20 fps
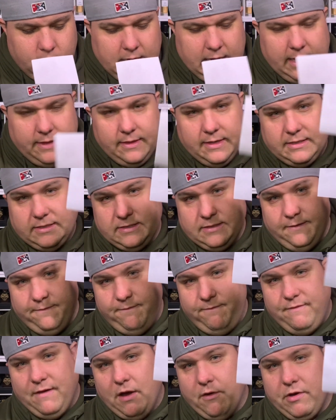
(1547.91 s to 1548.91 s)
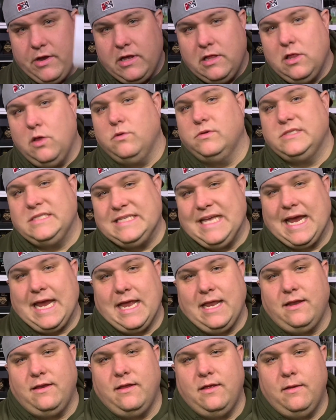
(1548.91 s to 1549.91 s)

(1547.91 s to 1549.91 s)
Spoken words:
And this is a very close second.